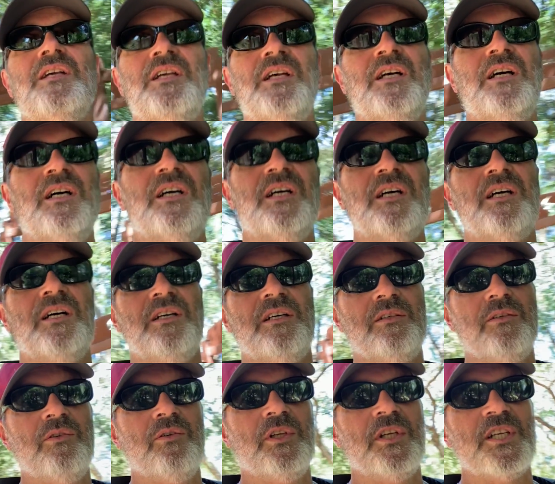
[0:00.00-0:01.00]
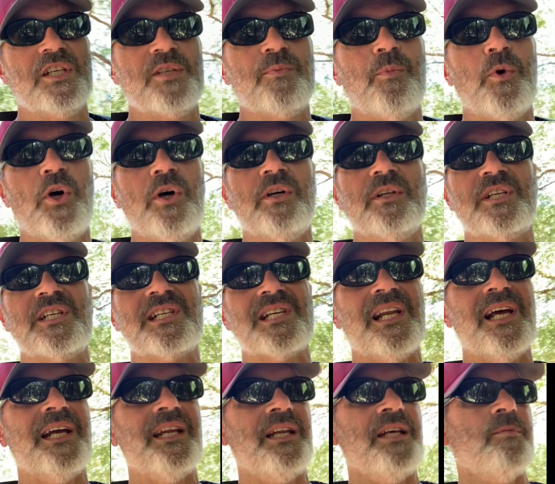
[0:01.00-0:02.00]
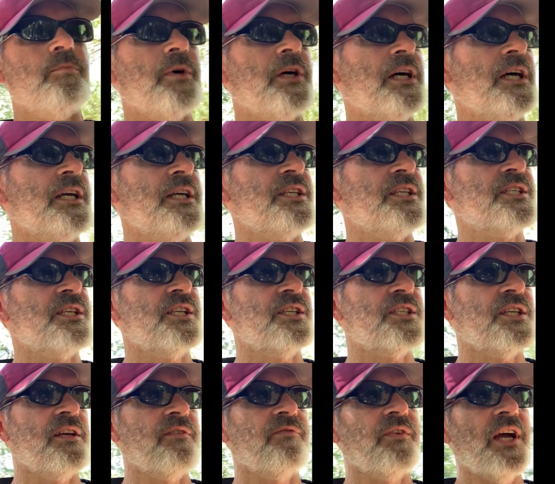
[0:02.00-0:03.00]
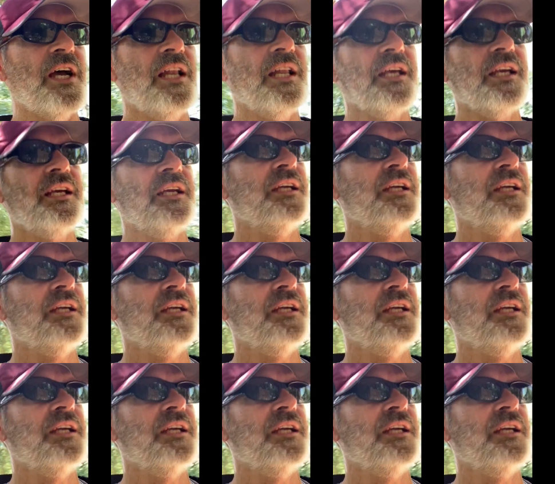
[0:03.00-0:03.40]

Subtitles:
only spoiled slightly by Sunset Valley.